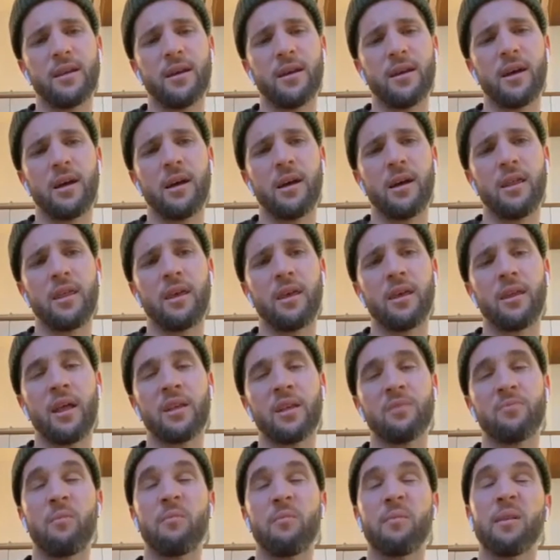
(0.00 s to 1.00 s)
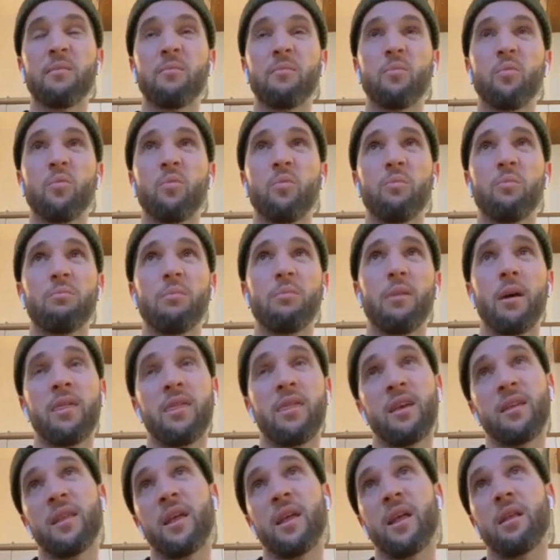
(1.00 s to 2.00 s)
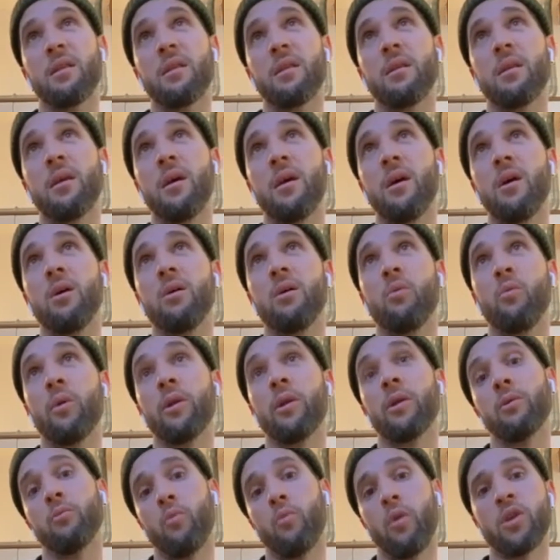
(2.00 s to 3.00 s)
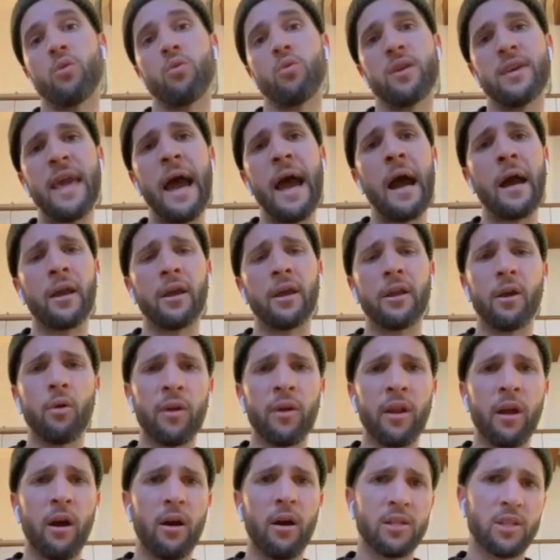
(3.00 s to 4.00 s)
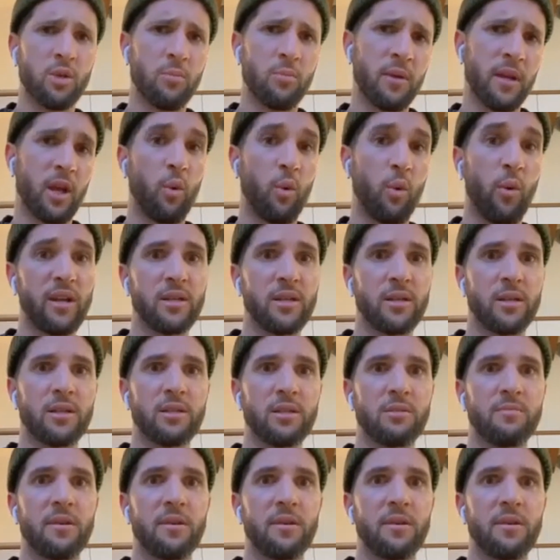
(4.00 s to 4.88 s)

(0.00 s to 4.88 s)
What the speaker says: I think that's probably a thing that when you're young, you don't want to ask too many questions